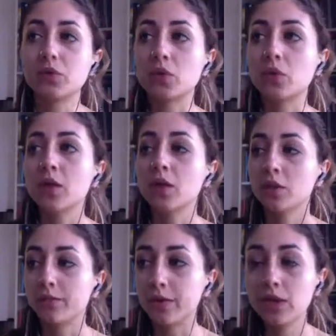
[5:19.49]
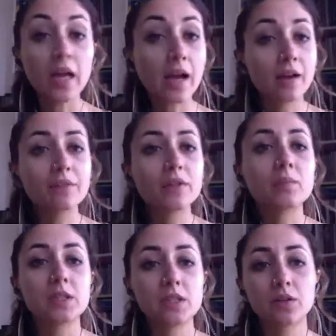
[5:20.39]
So very heavy
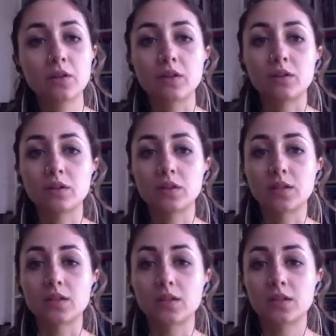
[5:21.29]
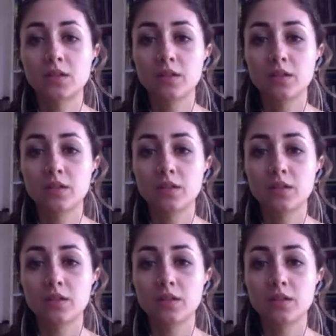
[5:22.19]
material that's